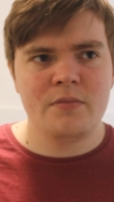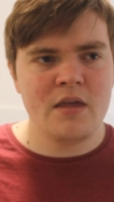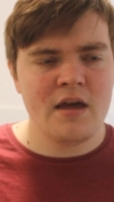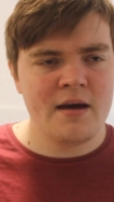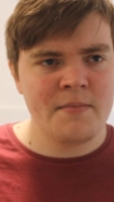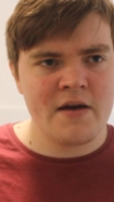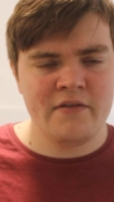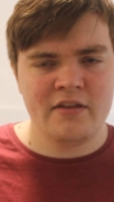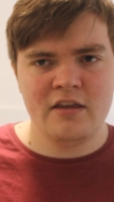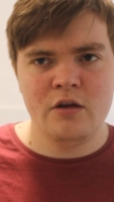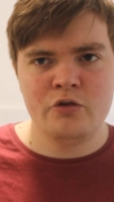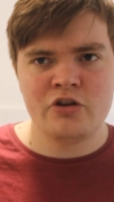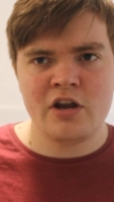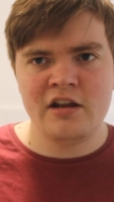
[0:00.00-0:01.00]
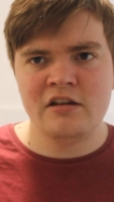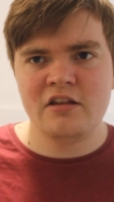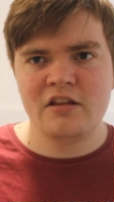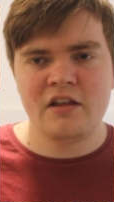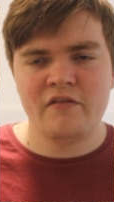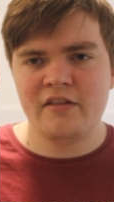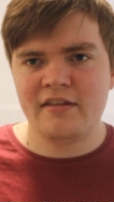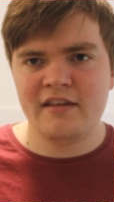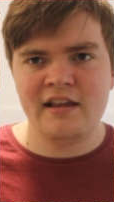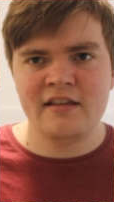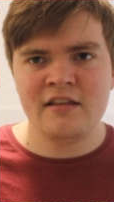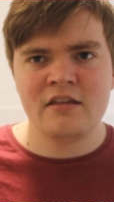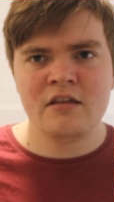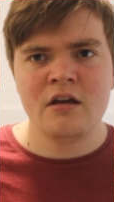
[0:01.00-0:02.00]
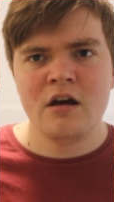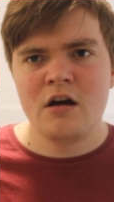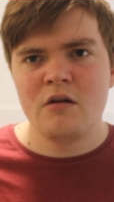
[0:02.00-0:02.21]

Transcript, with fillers: uh, having you change the different seasons,